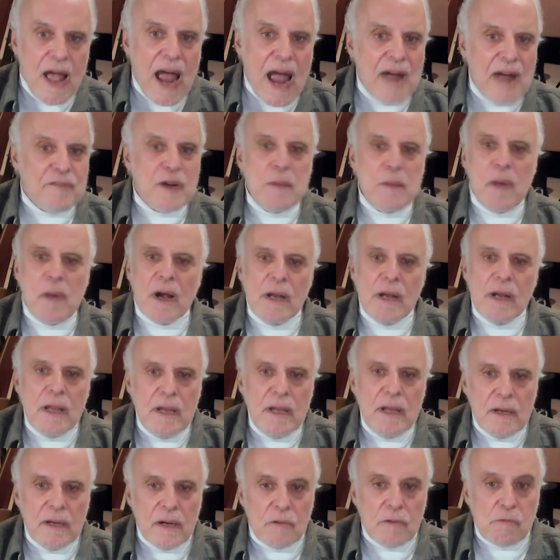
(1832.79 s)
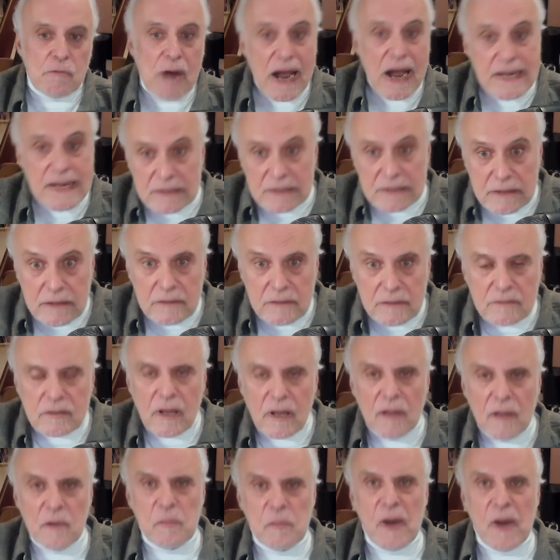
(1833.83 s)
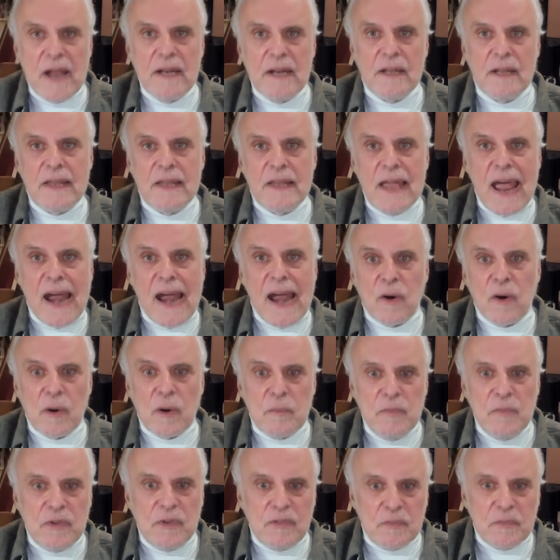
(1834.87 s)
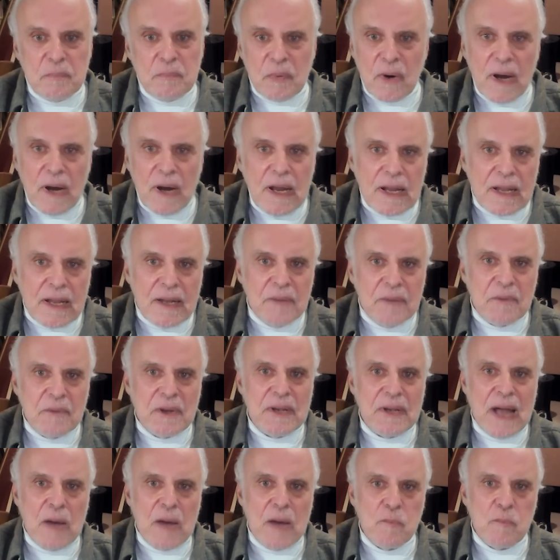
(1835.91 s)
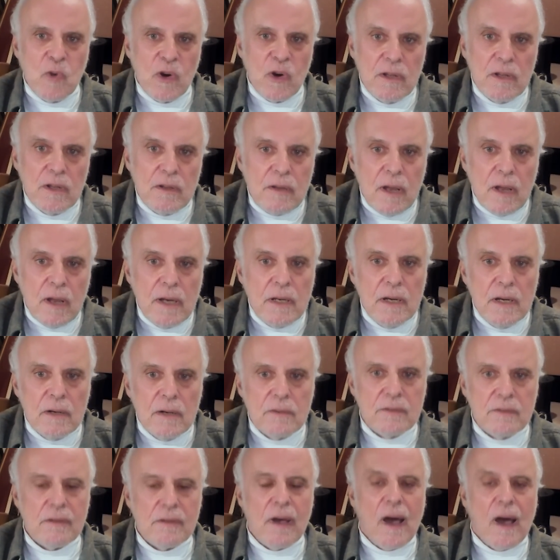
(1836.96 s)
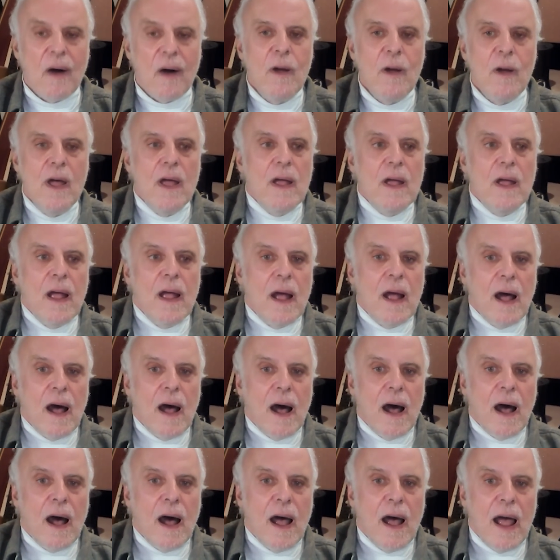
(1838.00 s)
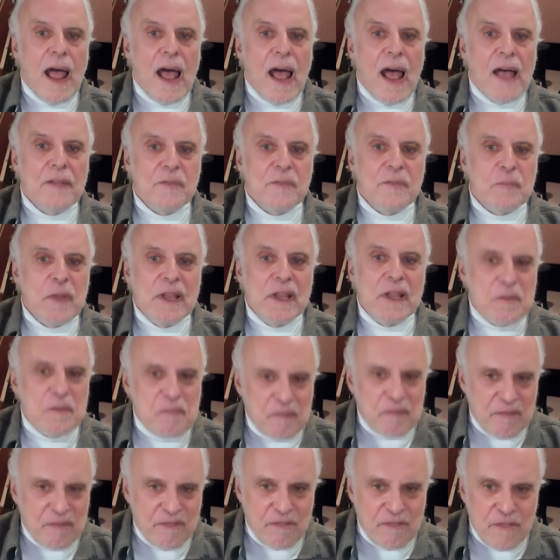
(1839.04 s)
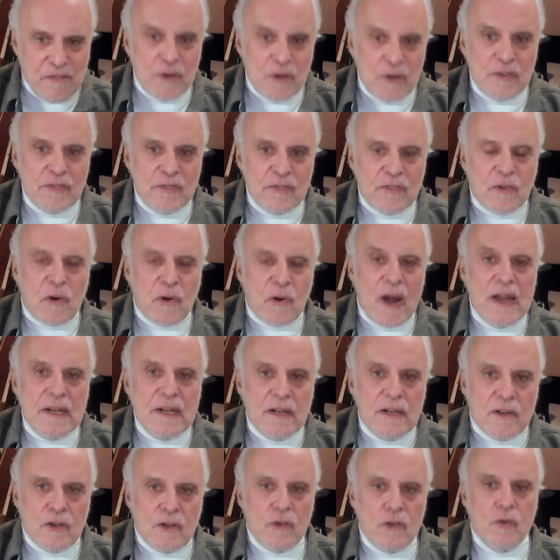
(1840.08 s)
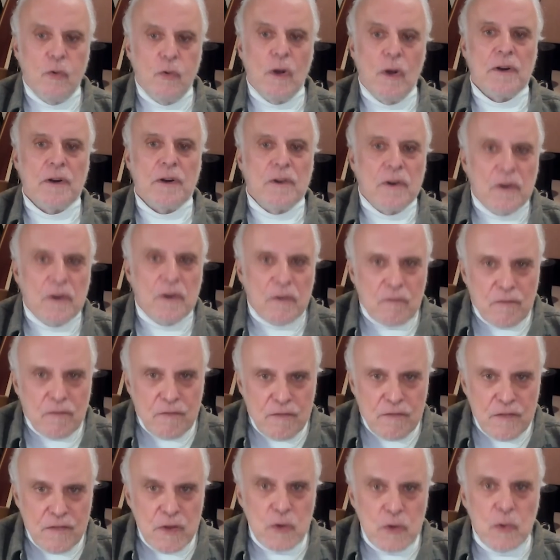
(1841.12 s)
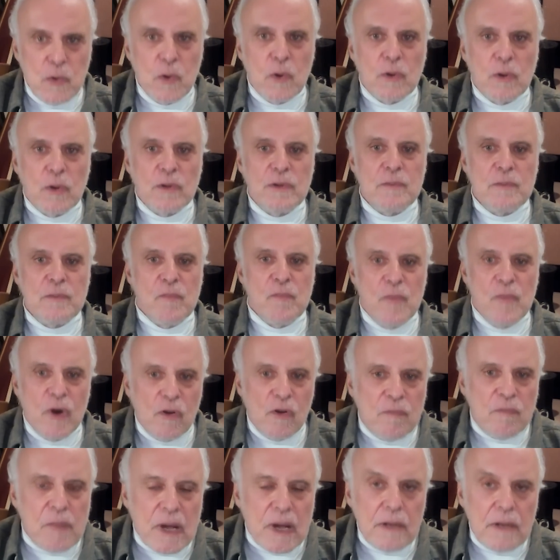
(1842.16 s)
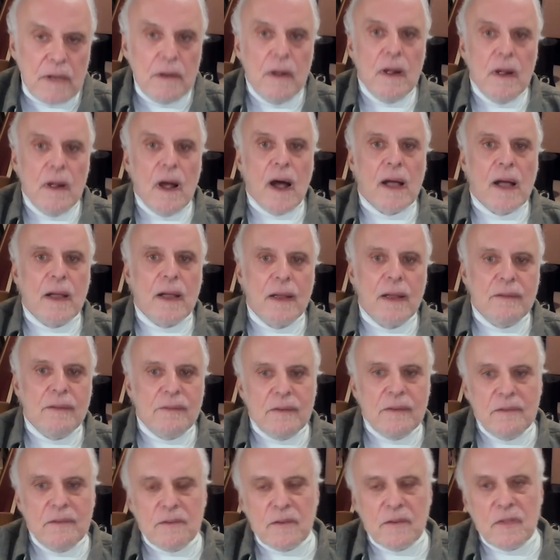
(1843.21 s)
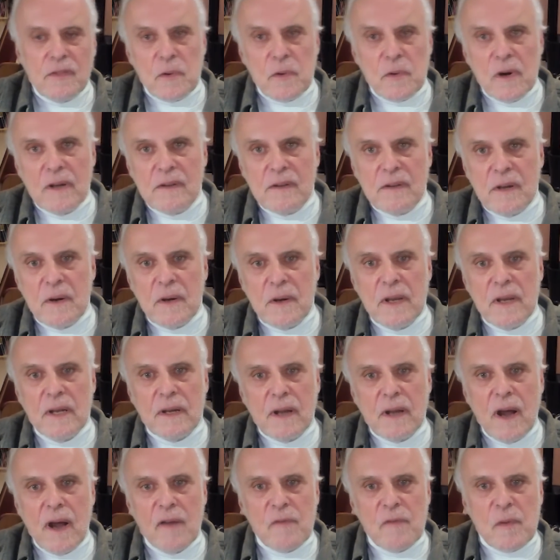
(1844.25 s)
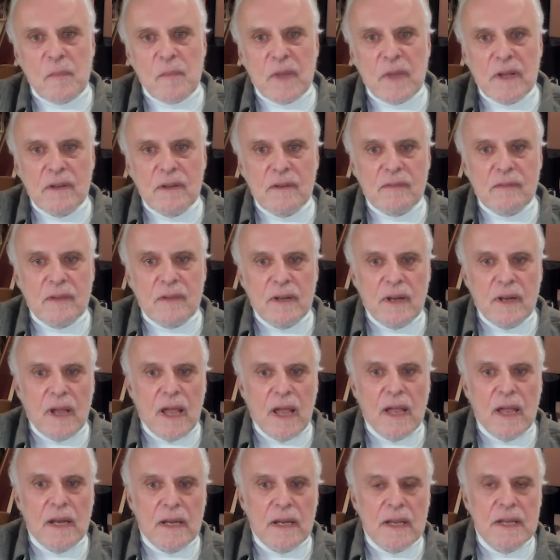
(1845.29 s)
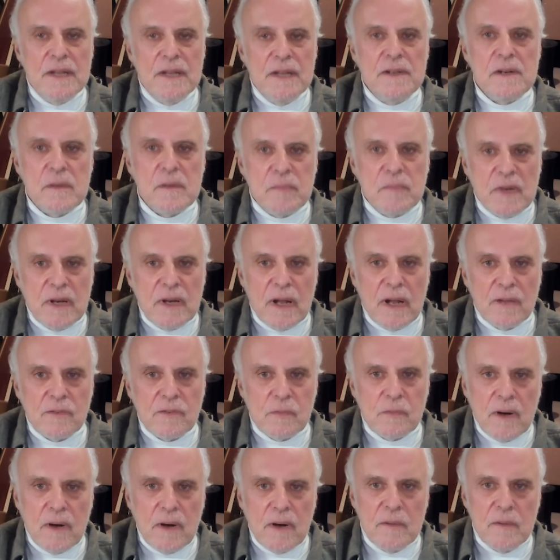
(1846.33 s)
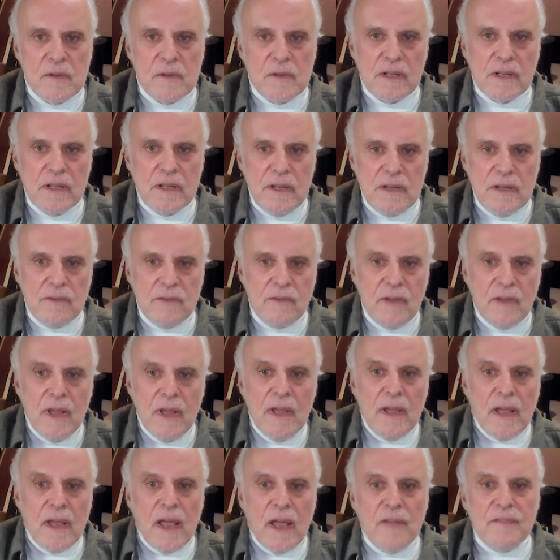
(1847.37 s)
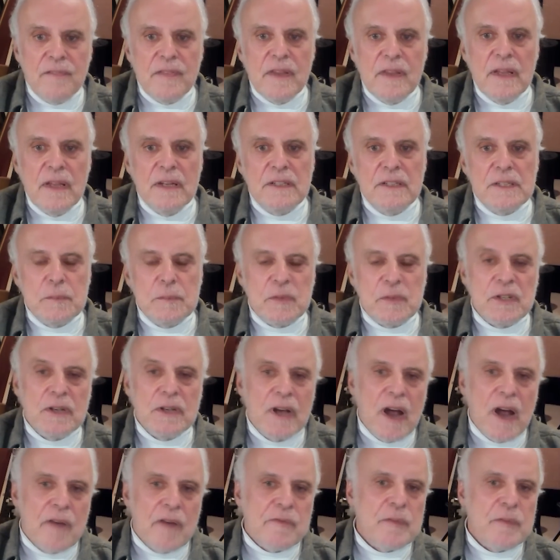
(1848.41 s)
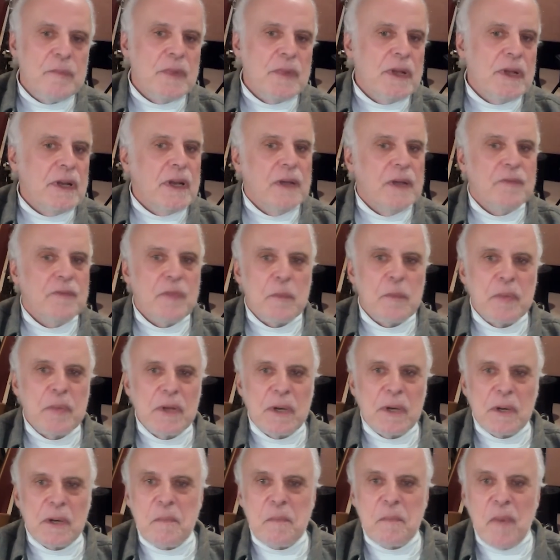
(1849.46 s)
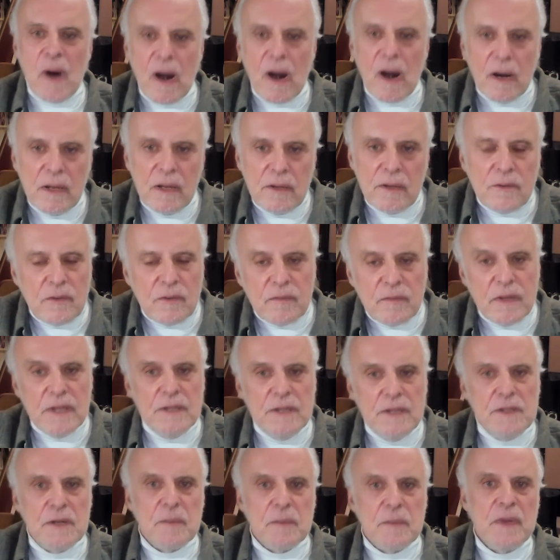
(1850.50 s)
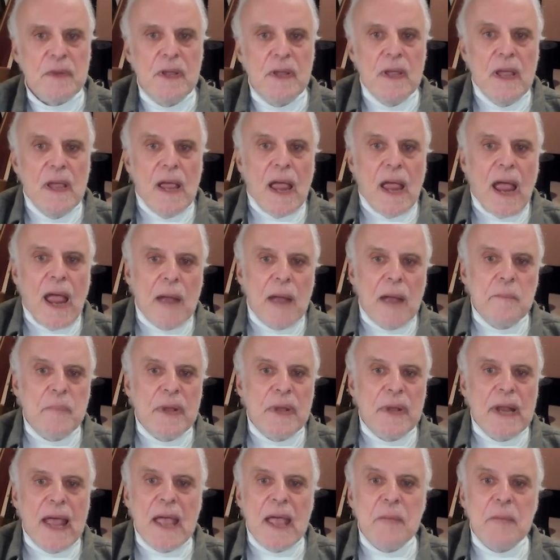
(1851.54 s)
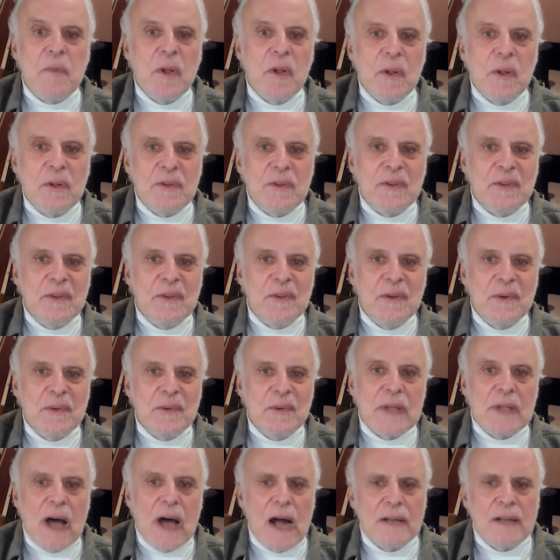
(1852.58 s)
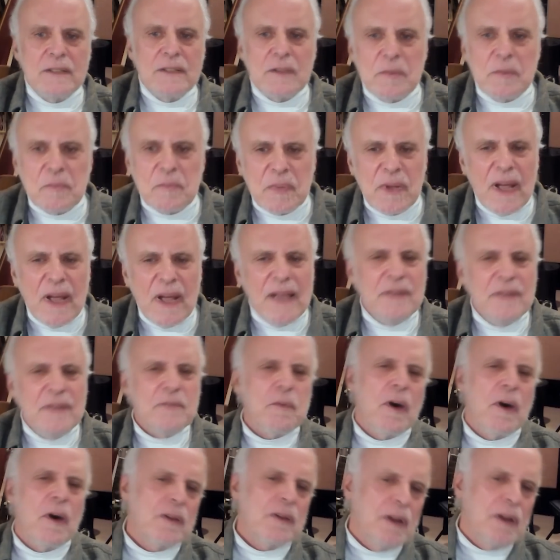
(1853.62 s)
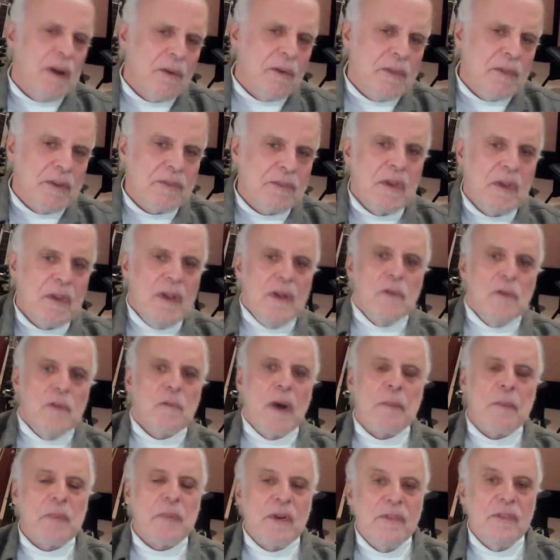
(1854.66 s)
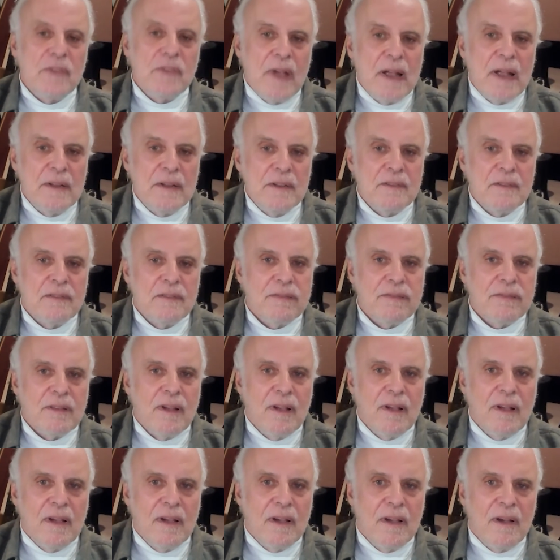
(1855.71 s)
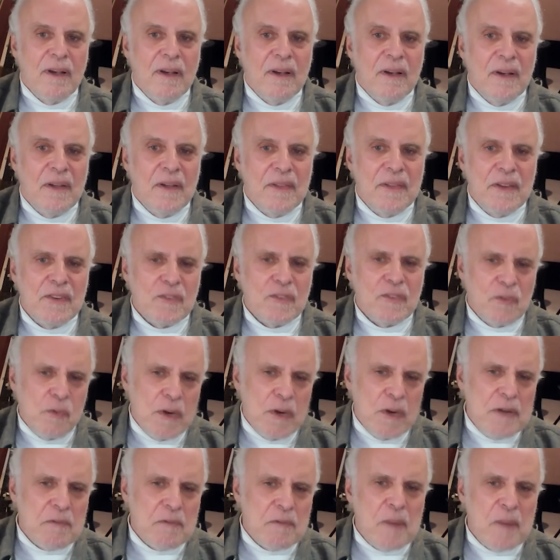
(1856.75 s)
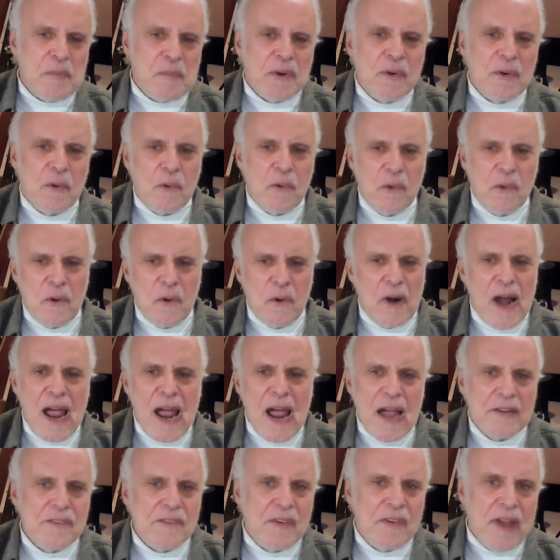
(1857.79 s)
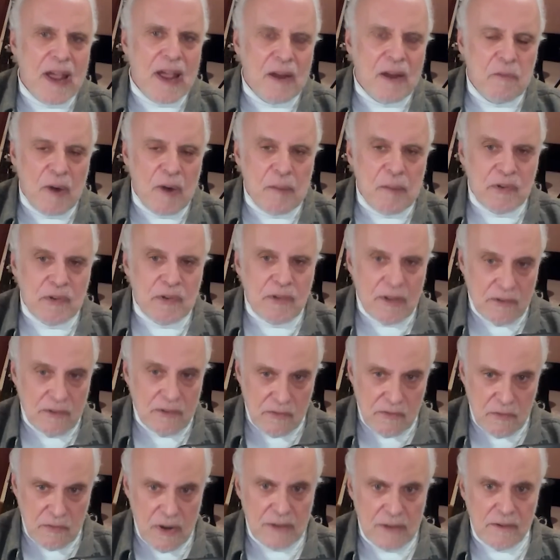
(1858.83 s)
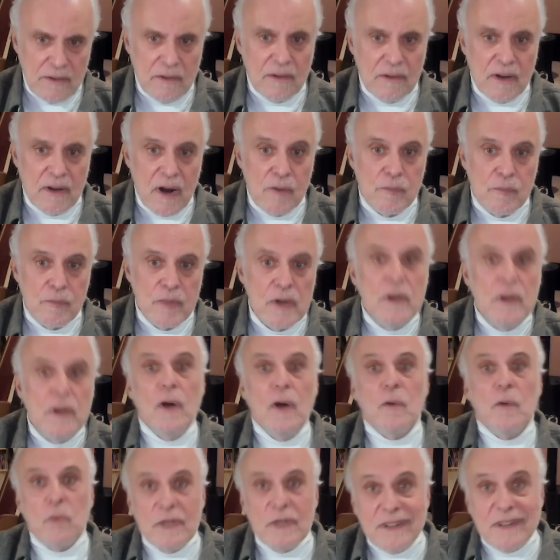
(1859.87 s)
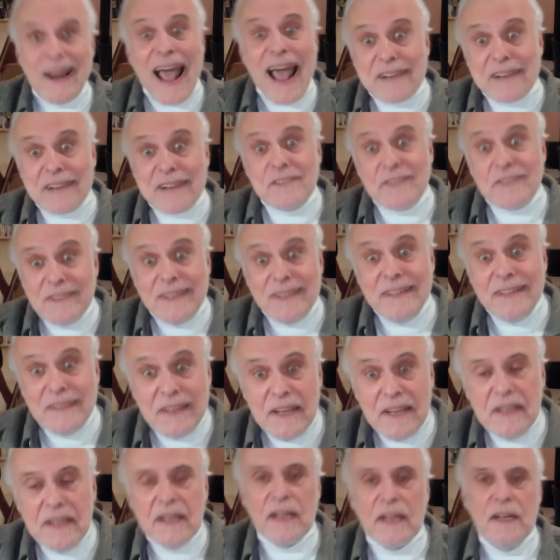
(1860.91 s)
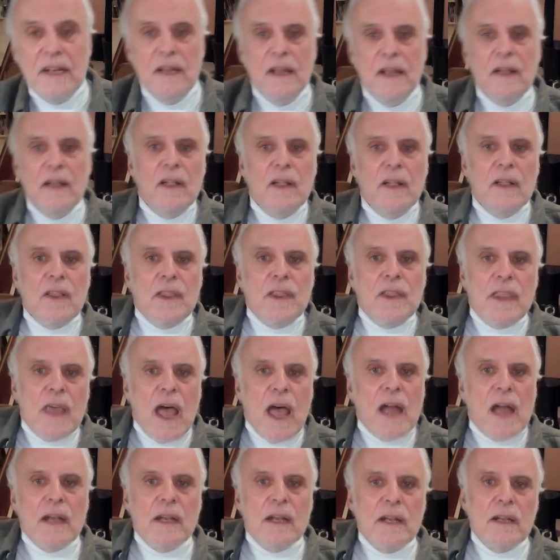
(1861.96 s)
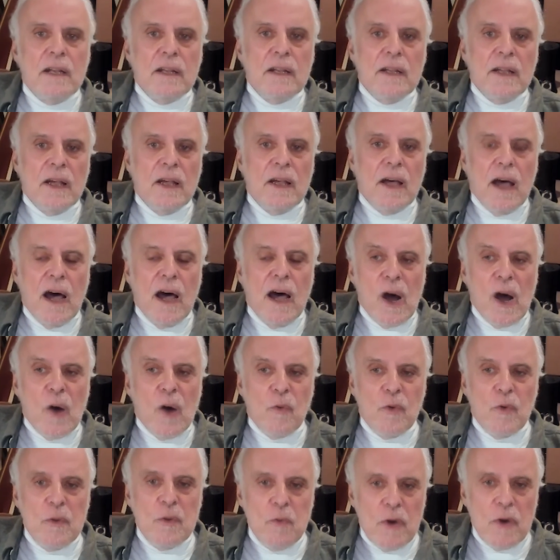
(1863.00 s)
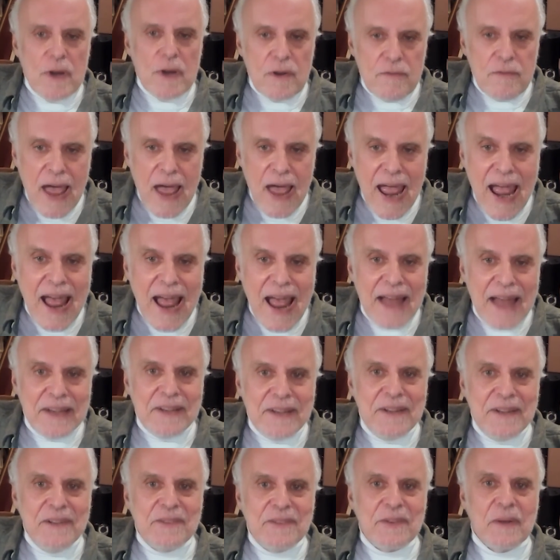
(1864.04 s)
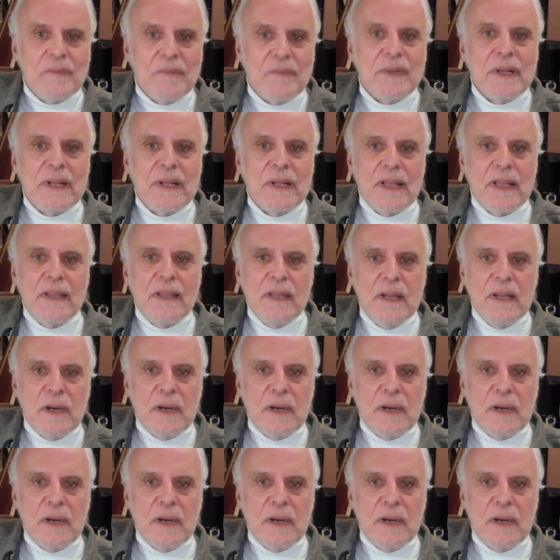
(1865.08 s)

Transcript: Everybody rightly celebrated the Arab Spring, what now more than 10 years ago, as being the first great Twitter-fueled movement against these authoritarian governments in Egypt and elsewhere in the Middle East. If the Egyptian government, if the political parties of Egypt had been able to lodge complaints, well, you know, this represents, this tweet or hashtag represents a threat to the government, which it actually did, then we wouldn't have had something like the